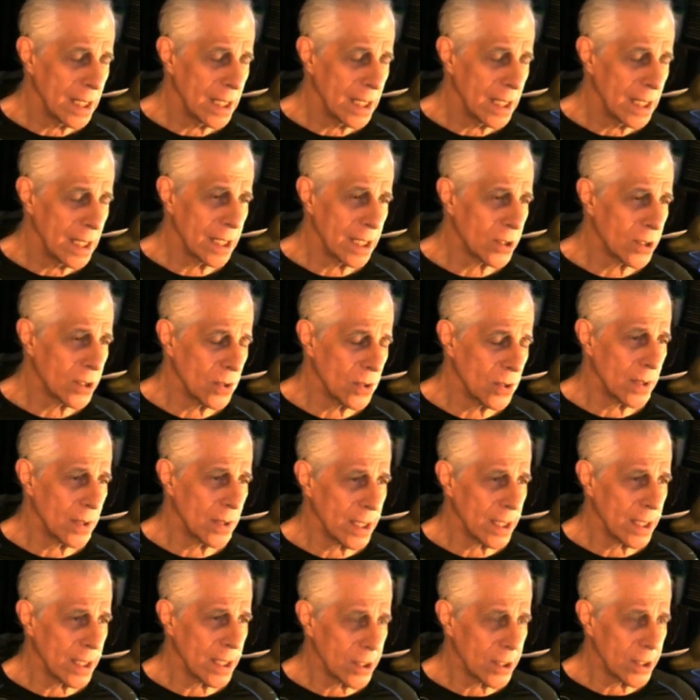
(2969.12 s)
into
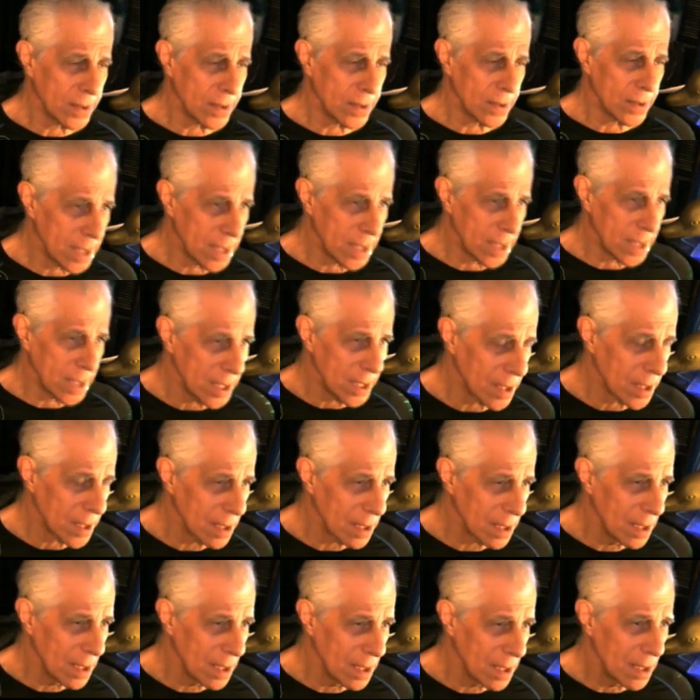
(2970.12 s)
a strategic
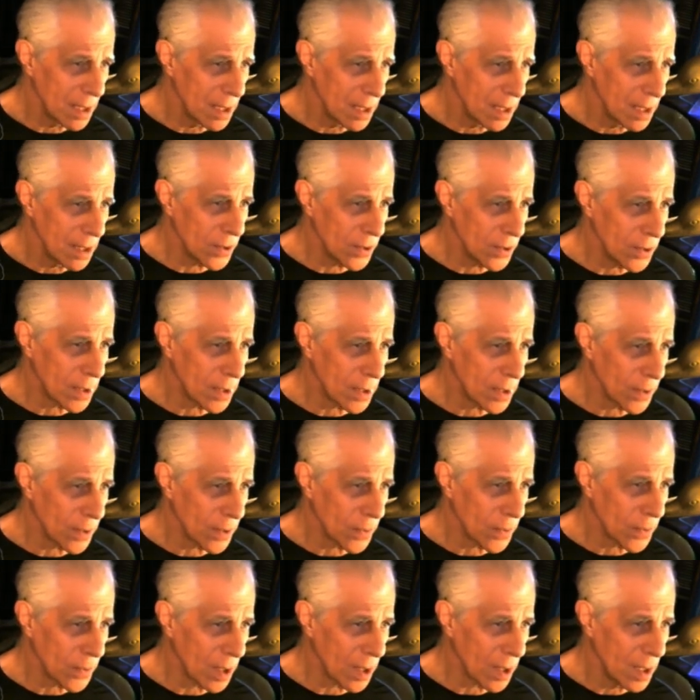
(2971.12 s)
nuclear
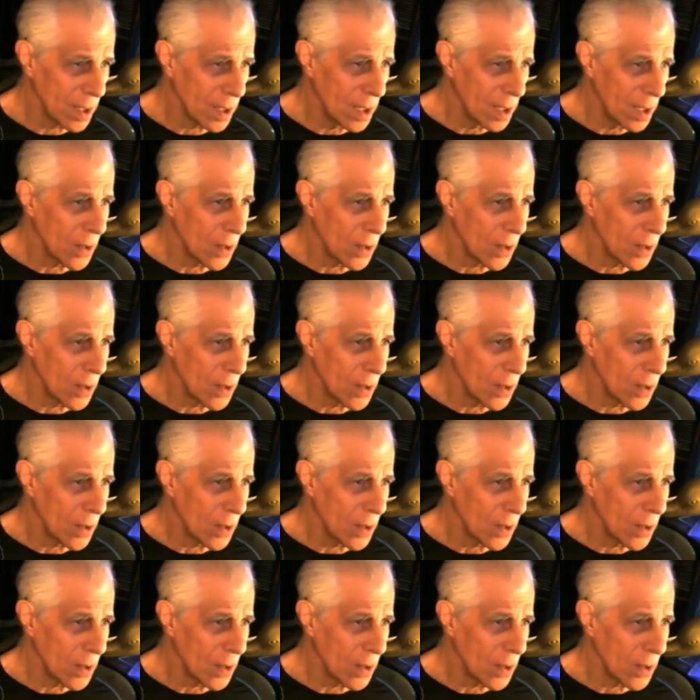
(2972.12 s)
war.